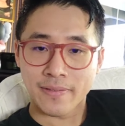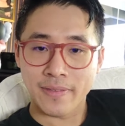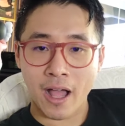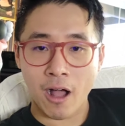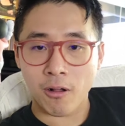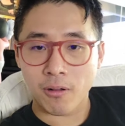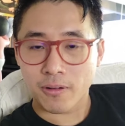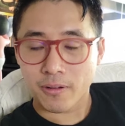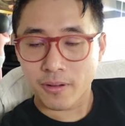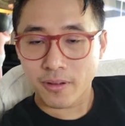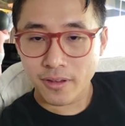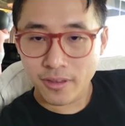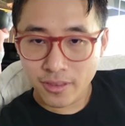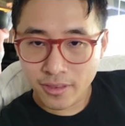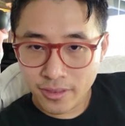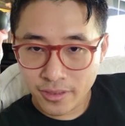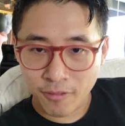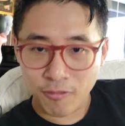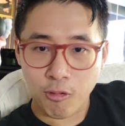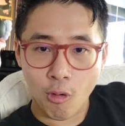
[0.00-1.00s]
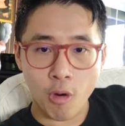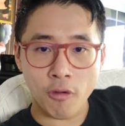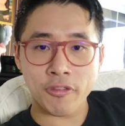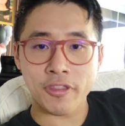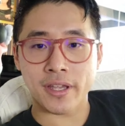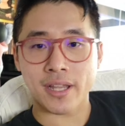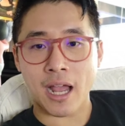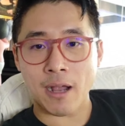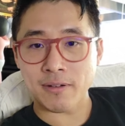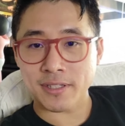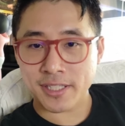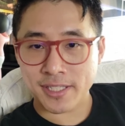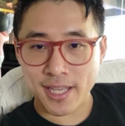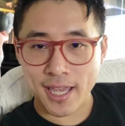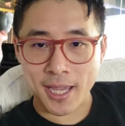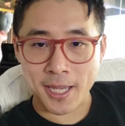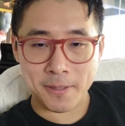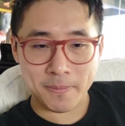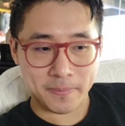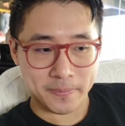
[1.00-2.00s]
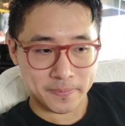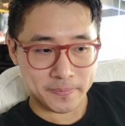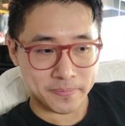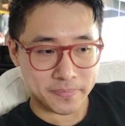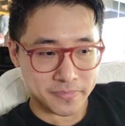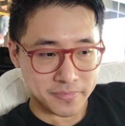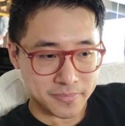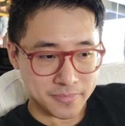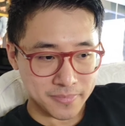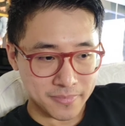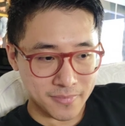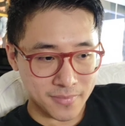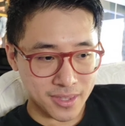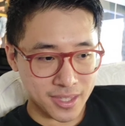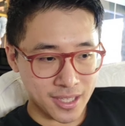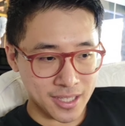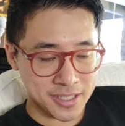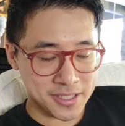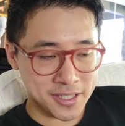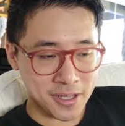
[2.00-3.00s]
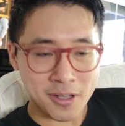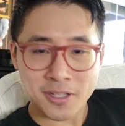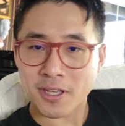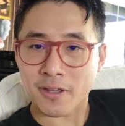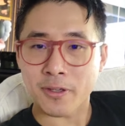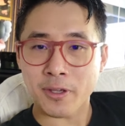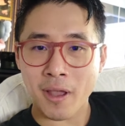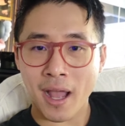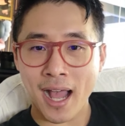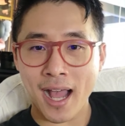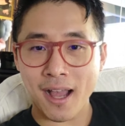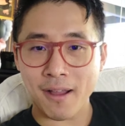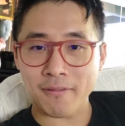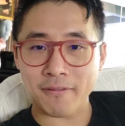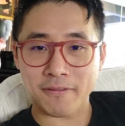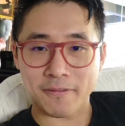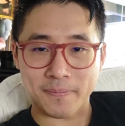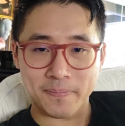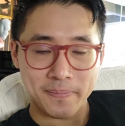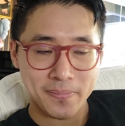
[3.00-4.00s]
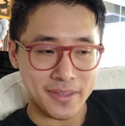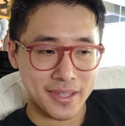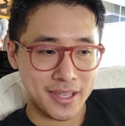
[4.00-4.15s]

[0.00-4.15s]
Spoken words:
Now, the fourth thing I would say is also you have